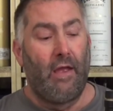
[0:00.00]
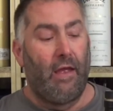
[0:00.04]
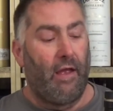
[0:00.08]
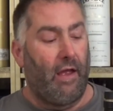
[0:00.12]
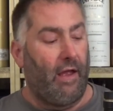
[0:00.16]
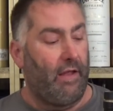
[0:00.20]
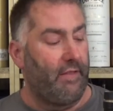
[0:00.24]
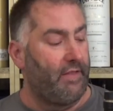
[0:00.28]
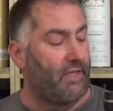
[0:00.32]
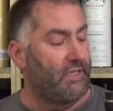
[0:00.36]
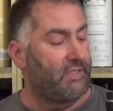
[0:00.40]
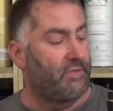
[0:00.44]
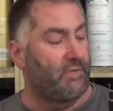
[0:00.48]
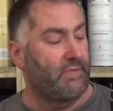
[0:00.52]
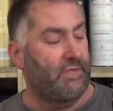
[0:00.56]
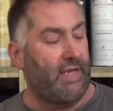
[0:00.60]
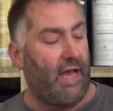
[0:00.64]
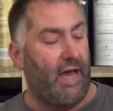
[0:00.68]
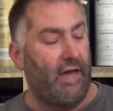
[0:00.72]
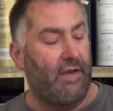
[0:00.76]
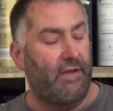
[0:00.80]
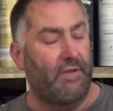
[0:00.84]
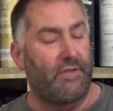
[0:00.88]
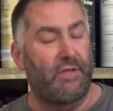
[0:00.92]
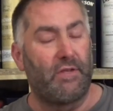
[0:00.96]
And this was
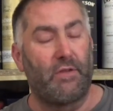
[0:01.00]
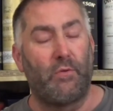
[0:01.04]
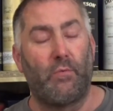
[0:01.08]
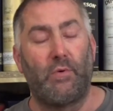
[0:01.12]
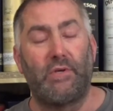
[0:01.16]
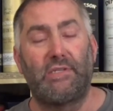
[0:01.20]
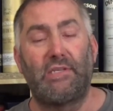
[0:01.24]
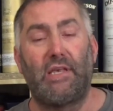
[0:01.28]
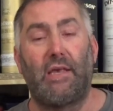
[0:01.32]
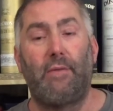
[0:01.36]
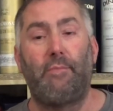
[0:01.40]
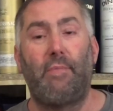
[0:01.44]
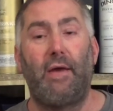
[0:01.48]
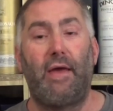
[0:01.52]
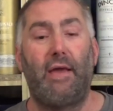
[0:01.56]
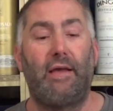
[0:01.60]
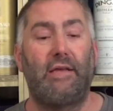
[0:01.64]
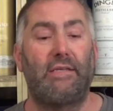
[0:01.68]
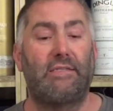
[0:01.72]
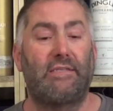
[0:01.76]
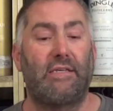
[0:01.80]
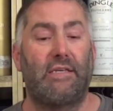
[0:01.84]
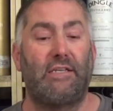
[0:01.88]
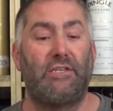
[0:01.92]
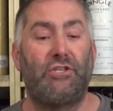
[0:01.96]
added to the
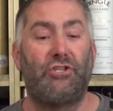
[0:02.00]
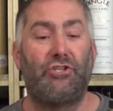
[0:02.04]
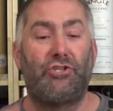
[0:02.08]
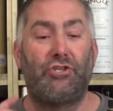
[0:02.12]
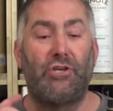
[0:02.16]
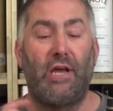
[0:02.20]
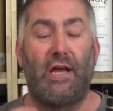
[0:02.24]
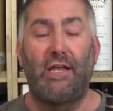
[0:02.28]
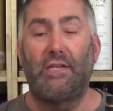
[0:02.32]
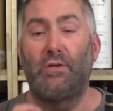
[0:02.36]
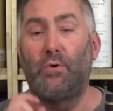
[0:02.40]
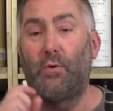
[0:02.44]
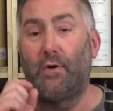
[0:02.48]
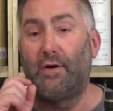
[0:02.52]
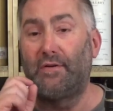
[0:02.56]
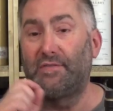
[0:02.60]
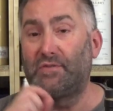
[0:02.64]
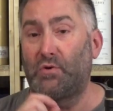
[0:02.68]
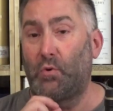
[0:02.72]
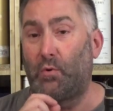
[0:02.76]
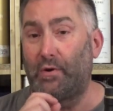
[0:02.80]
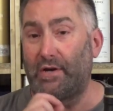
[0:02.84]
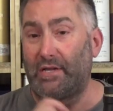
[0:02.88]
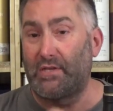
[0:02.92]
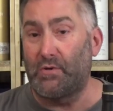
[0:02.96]
Whiskybase in January
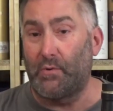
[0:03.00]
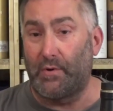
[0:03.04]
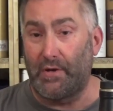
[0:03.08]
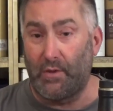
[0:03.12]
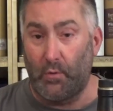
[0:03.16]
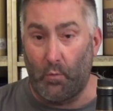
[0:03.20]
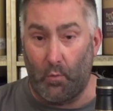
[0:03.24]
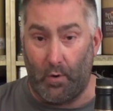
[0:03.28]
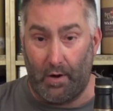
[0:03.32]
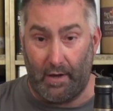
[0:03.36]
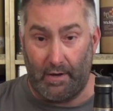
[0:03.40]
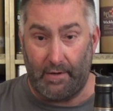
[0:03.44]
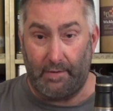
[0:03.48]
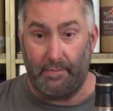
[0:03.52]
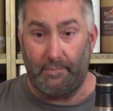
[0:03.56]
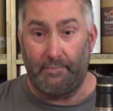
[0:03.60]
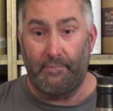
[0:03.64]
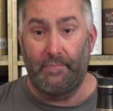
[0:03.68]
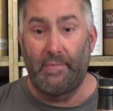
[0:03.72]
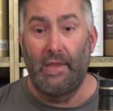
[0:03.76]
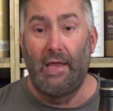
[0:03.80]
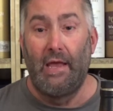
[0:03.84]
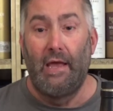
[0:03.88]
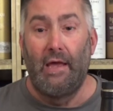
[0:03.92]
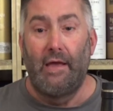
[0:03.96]
2021.
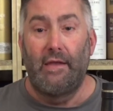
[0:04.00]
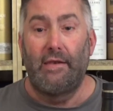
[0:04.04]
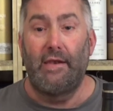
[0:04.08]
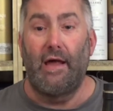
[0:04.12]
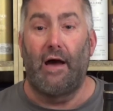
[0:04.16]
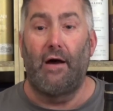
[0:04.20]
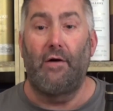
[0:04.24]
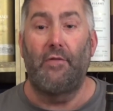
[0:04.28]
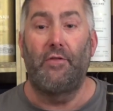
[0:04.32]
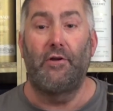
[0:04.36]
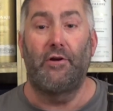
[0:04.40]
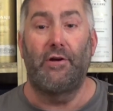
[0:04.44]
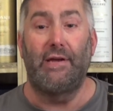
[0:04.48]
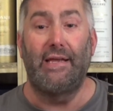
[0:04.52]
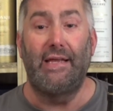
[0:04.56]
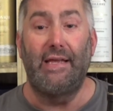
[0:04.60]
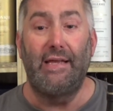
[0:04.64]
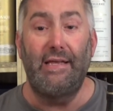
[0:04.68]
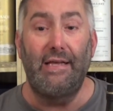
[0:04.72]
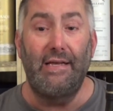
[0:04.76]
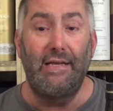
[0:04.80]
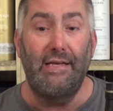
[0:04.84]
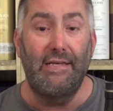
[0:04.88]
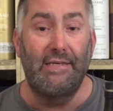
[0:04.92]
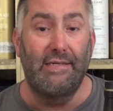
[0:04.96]
Now, there
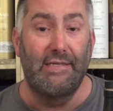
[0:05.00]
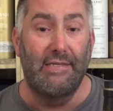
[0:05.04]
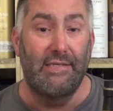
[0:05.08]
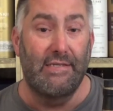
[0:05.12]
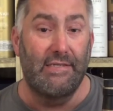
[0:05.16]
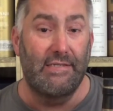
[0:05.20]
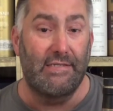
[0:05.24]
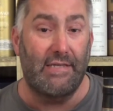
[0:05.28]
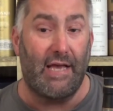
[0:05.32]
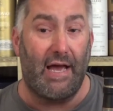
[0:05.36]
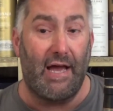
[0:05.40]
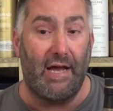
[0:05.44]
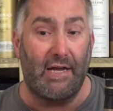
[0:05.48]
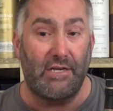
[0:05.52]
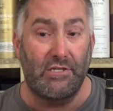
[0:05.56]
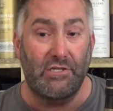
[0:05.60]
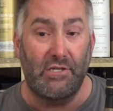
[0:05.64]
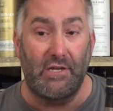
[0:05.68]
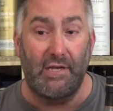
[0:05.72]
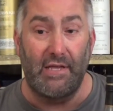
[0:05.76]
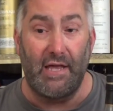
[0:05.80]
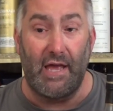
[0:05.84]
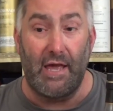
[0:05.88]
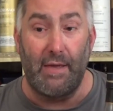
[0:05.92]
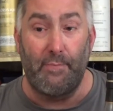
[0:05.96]
is
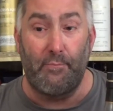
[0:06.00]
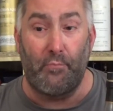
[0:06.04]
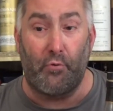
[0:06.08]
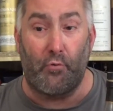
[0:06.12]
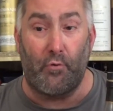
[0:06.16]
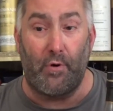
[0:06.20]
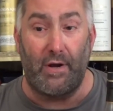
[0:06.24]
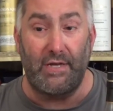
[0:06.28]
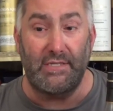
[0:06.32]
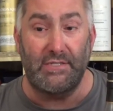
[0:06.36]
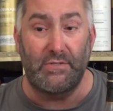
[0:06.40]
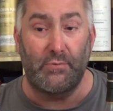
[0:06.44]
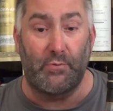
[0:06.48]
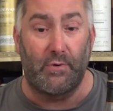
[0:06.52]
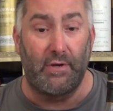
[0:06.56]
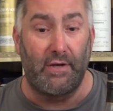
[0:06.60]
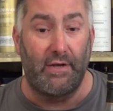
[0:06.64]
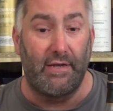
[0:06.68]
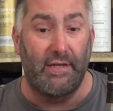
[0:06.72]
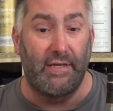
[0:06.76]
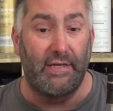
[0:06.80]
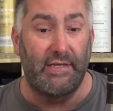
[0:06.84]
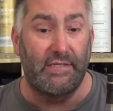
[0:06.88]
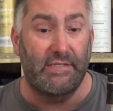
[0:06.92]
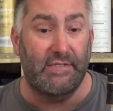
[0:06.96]
actually a press
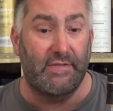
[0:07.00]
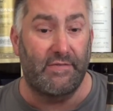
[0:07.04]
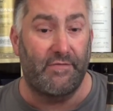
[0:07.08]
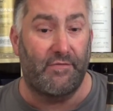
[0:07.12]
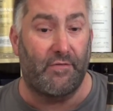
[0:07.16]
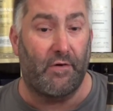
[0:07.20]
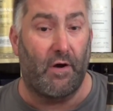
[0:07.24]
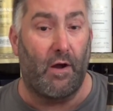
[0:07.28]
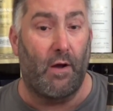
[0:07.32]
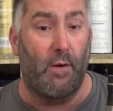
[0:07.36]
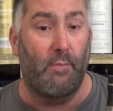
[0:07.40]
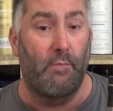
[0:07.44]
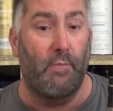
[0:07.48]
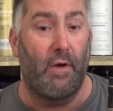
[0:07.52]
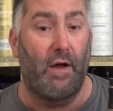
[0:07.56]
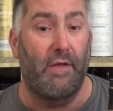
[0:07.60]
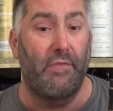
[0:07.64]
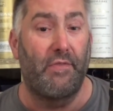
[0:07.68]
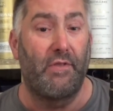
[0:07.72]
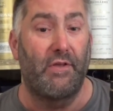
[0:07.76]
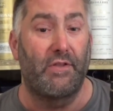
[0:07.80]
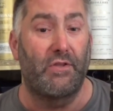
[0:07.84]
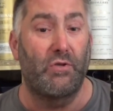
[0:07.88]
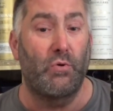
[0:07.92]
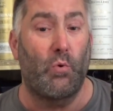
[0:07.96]
release from
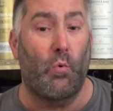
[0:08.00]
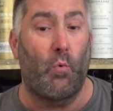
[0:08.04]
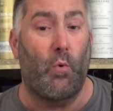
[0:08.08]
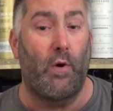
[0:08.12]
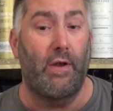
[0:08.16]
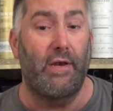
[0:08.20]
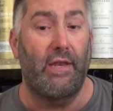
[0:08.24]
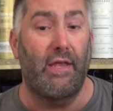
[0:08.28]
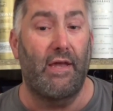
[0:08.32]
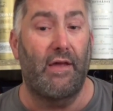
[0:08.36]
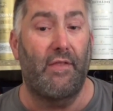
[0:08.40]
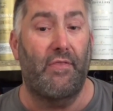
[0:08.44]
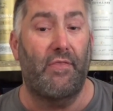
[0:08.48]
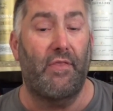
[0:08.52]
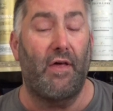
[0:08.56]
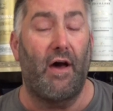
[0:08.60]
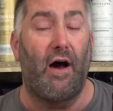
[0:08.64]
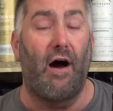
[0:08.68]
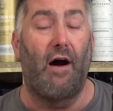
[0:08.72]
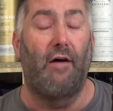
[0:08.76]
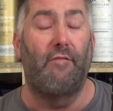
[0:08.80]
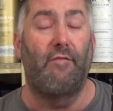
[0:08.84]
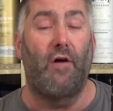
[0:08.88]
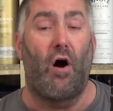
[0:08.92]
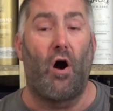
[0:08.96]
the 20th
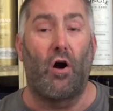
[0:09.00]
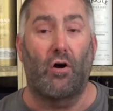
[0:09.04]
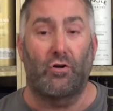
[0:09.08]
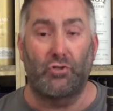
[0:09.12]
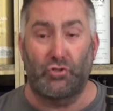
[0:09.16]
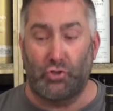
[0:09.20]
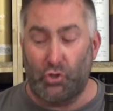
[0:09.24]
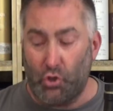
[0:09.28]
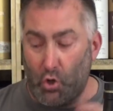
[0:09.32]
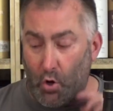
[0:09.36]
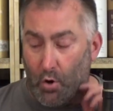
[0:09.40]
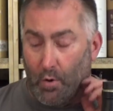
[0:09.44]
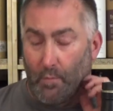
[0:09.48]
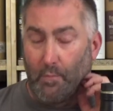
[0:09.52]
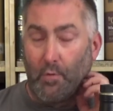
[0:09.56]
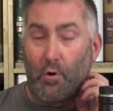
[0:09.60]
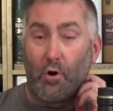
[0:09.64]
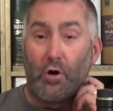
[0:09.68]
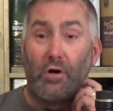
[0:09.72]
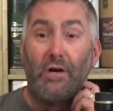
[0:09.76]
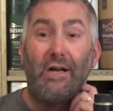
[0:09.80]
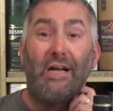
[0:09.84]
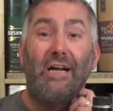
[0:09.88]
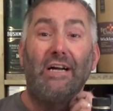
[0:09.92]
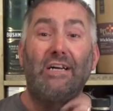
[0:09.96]
of
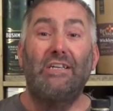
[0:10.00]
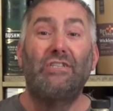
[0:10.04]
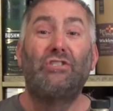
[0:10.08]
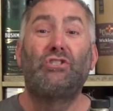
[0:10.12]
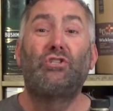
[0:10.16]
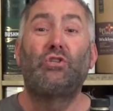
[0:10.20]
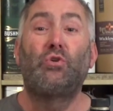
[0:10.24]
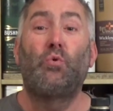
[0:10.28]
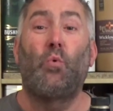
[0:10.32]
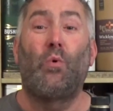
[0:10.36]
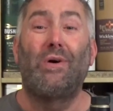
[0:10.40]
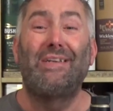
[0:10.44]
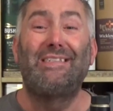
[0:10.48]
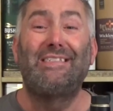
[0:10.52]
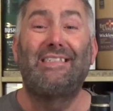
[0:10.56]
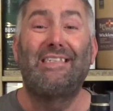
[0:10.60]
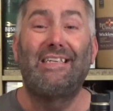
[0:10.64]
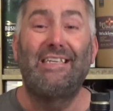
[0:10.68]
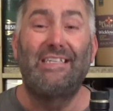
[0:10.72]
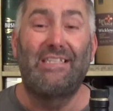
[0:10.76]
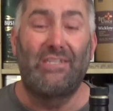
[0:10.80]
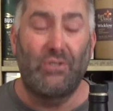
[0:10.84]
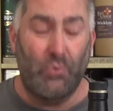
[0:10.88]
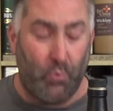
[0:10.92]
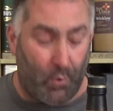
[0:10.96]
October
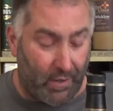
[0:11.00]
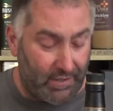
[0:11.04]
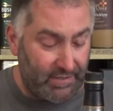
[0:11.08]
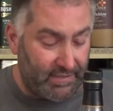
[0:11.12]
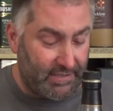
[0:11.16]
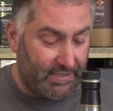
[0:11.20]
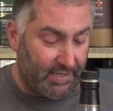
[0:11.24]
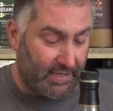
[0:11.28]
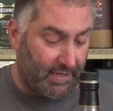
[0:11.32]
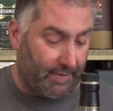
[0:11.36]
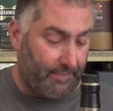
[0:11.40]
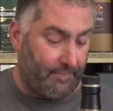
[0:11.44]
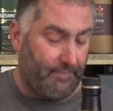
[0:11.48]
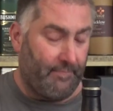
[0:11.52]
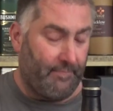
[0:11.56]
2020.